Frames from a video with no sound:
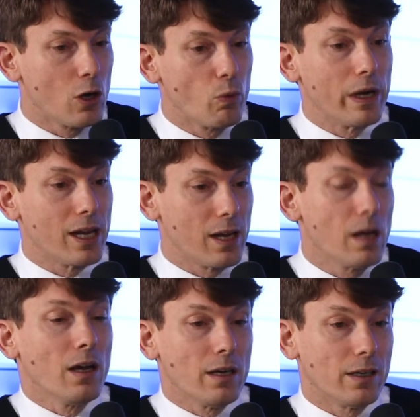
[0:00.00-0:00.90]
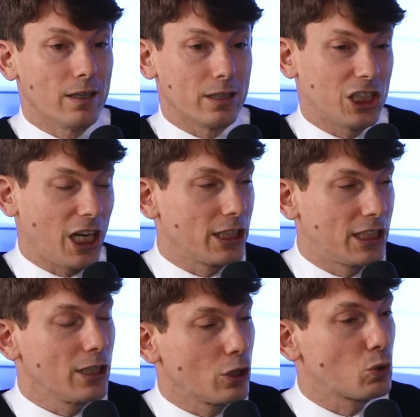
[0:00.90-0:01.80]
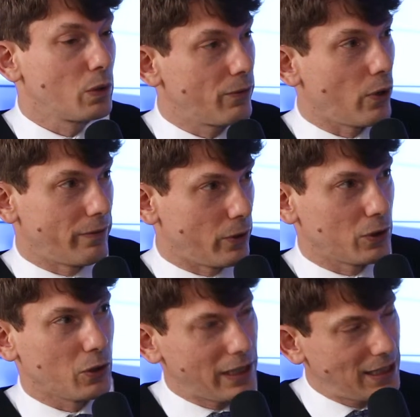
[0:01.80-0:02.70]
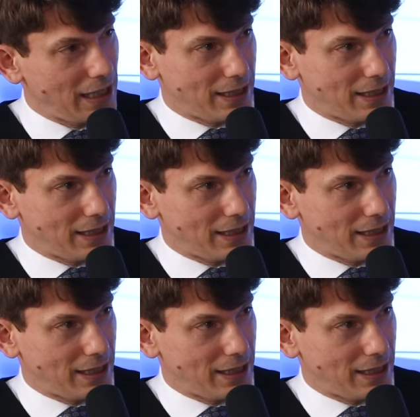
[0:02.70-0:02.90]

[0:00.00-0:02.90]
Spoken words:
will change the industry forever. So you